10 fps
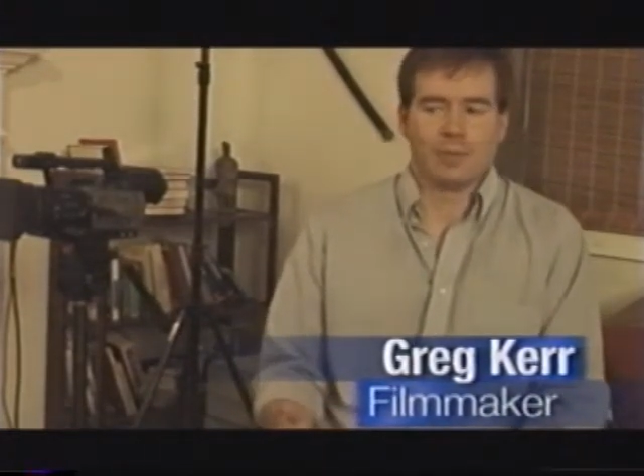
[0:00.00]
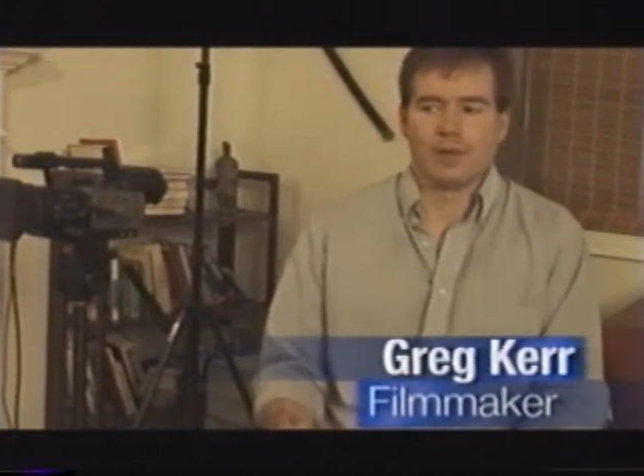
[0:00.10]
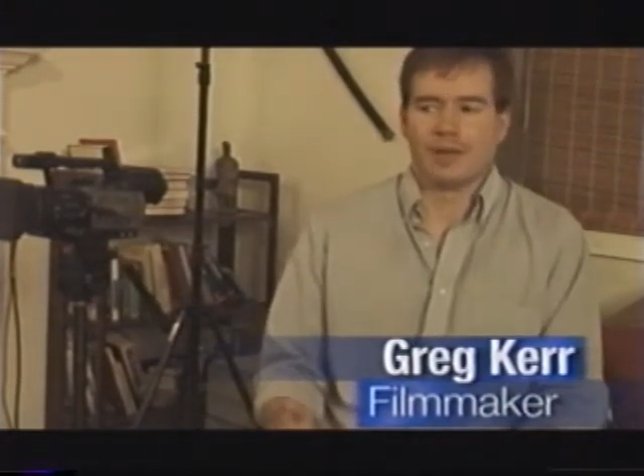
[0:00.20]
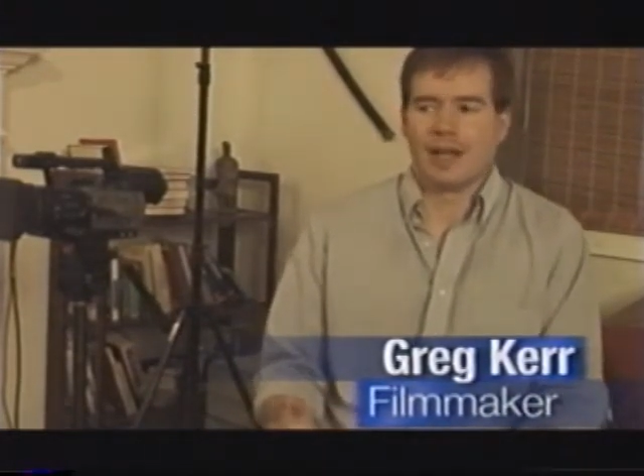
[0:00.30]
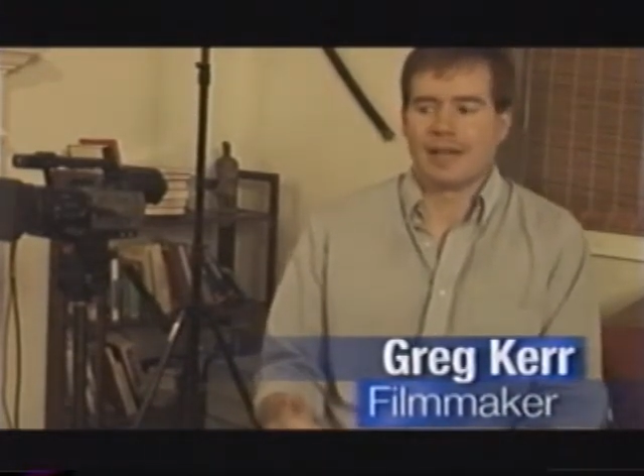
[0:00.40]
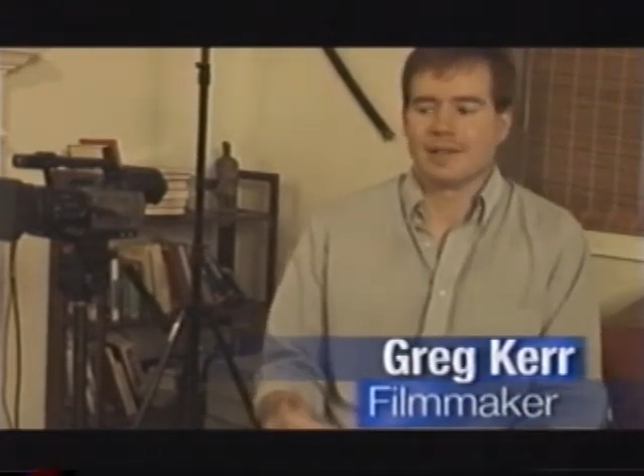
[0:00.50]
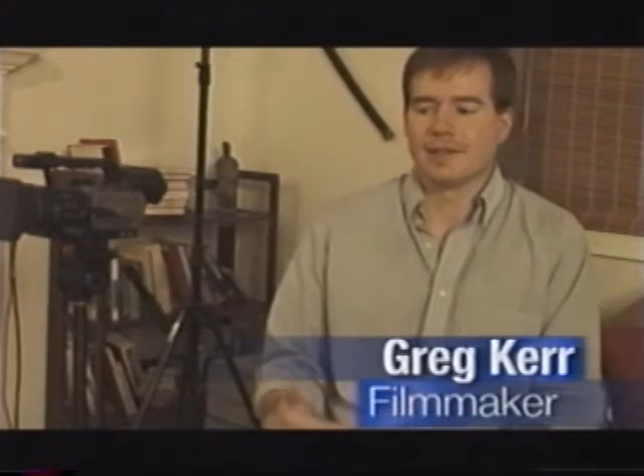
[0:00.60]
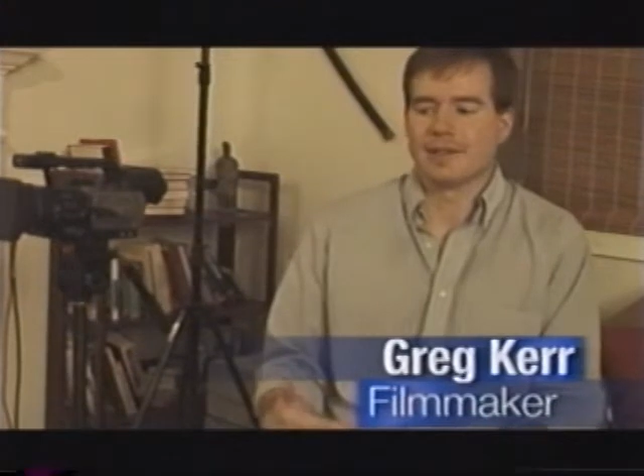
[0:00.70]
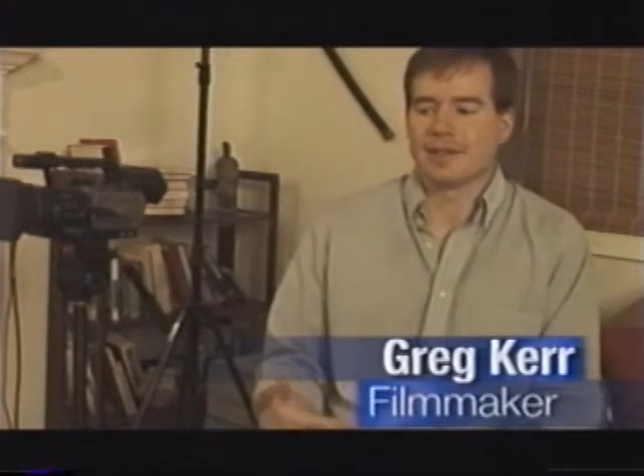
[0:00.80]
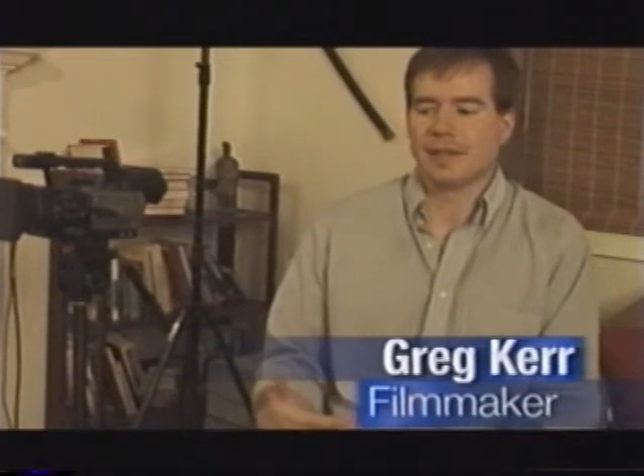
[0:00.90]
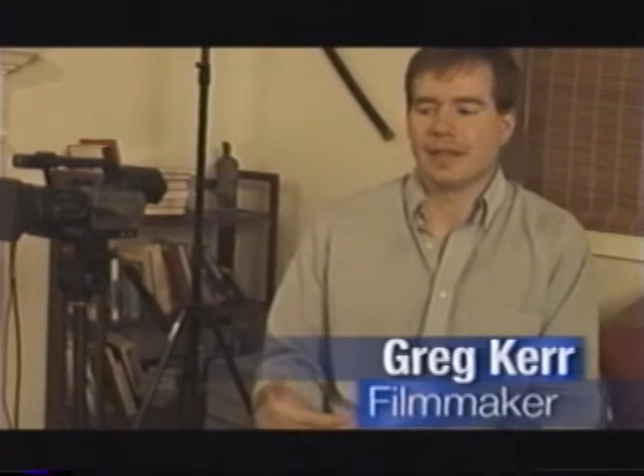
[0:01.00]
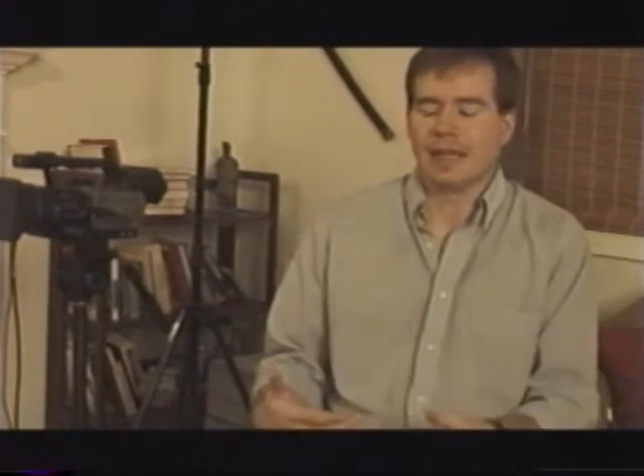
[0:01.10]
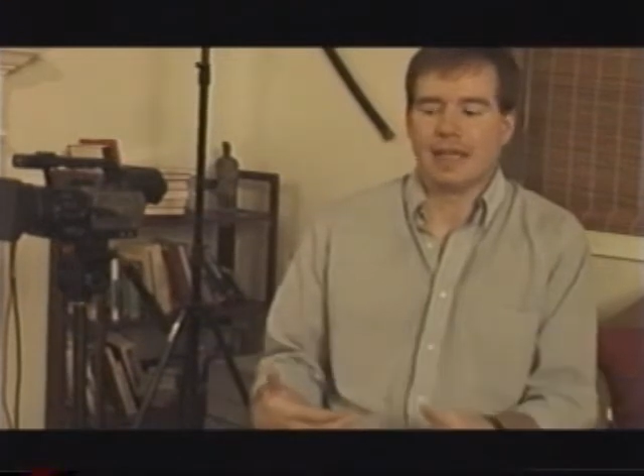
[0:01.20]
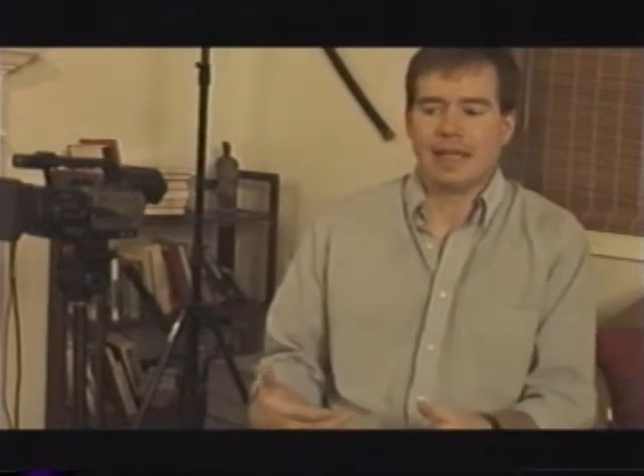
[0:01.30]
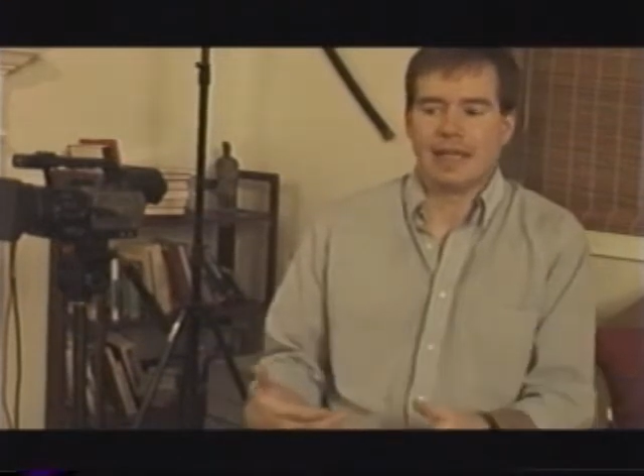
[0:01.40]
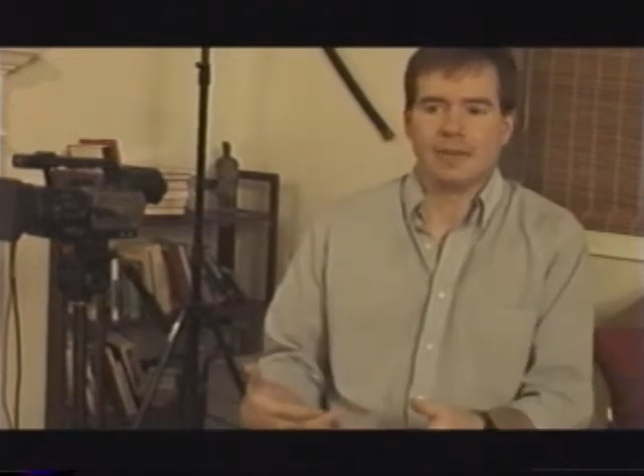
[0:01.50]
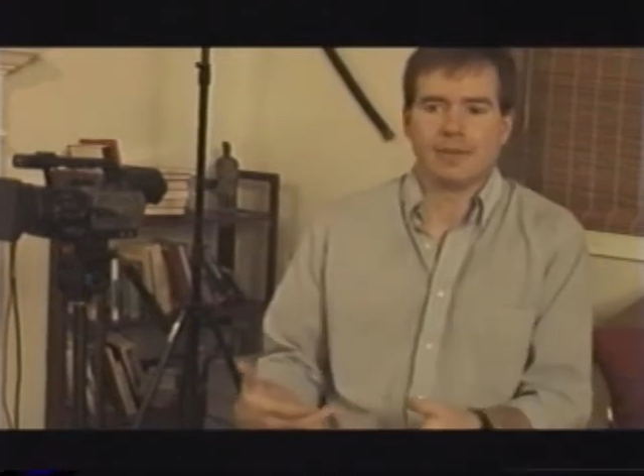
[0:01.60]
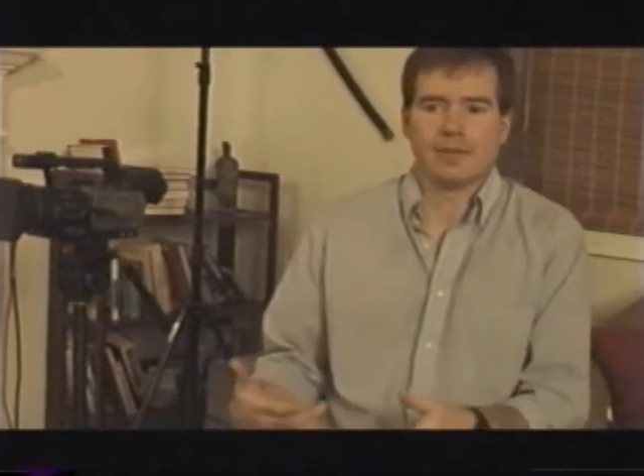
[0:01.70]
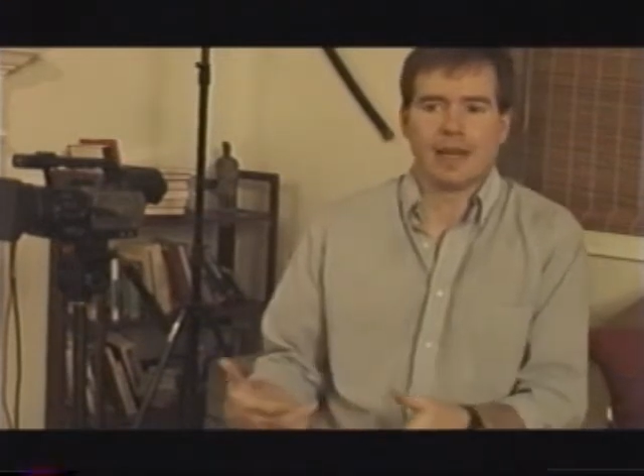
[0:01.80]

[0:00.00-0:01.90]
He realizes he